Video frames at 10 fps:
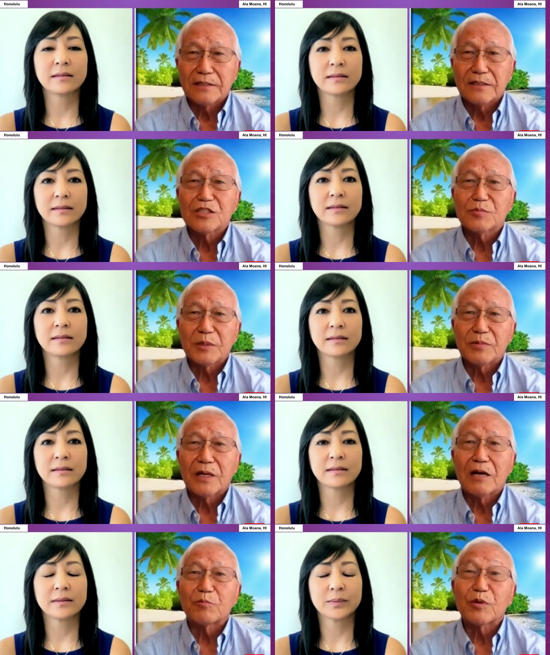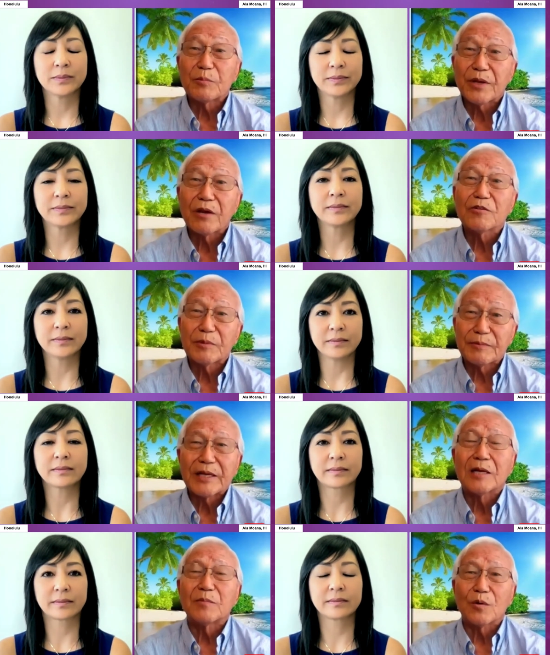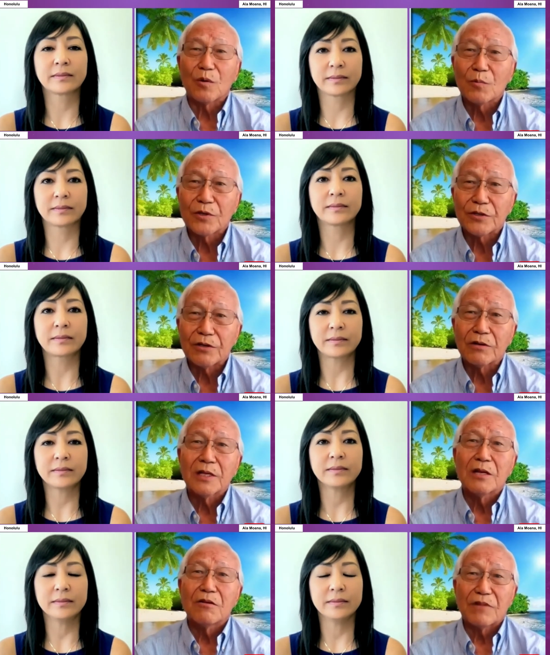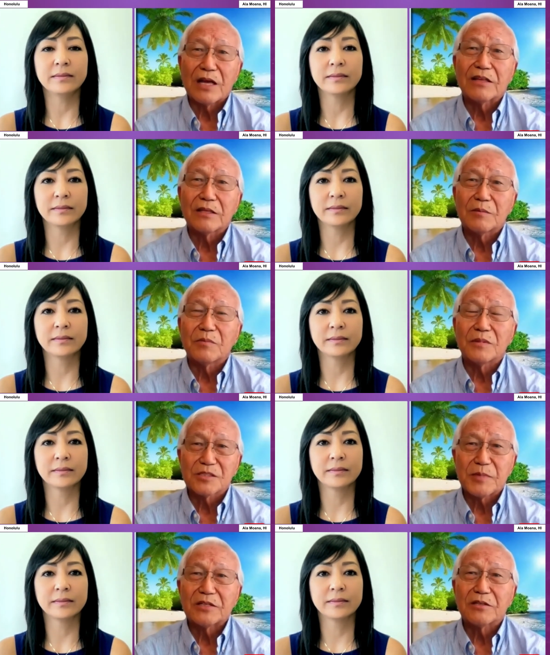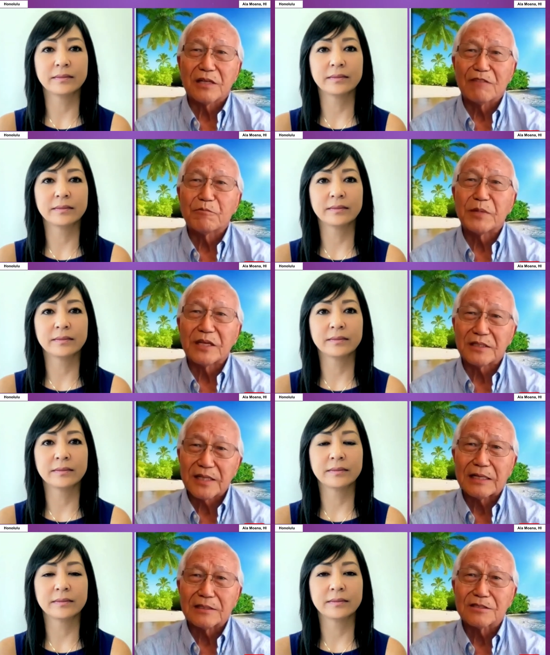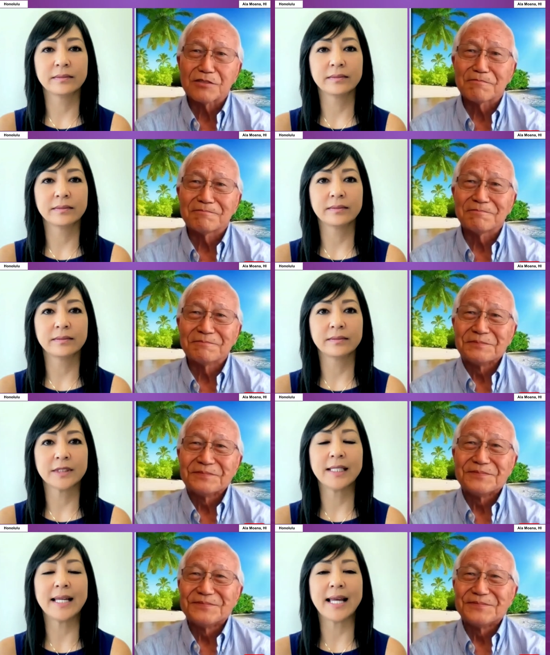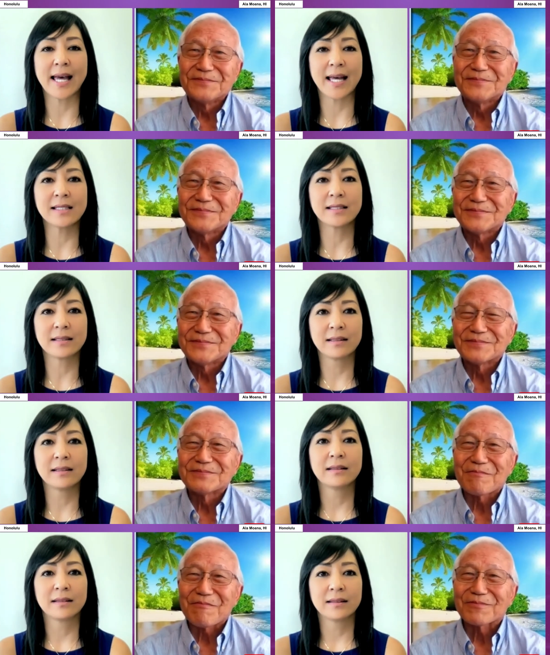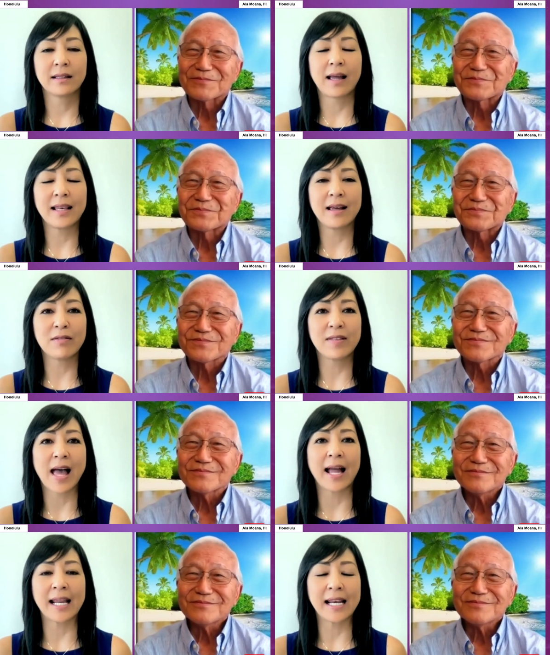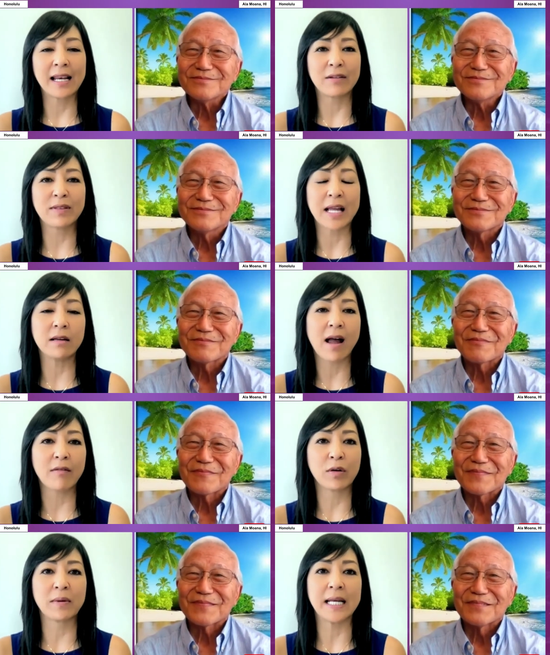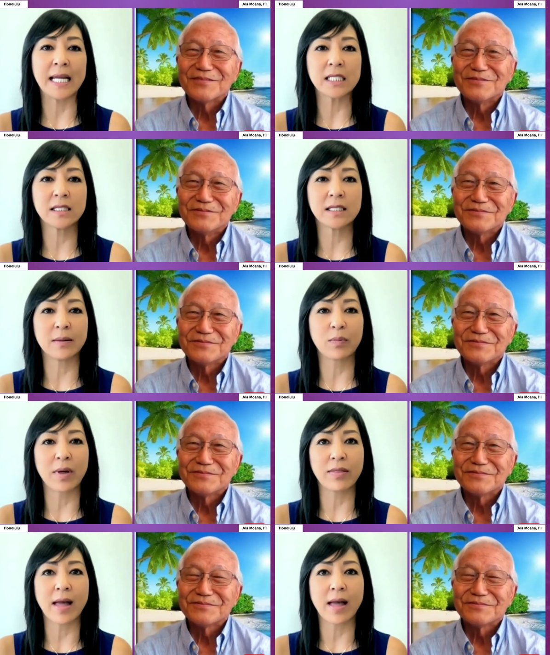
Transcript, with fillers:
Speaker 1: they teach people how to prepare to become a homeowner rather than spend your life being a tenant.
Speaker 2: Yes. I love that. And I love that you have a relationship with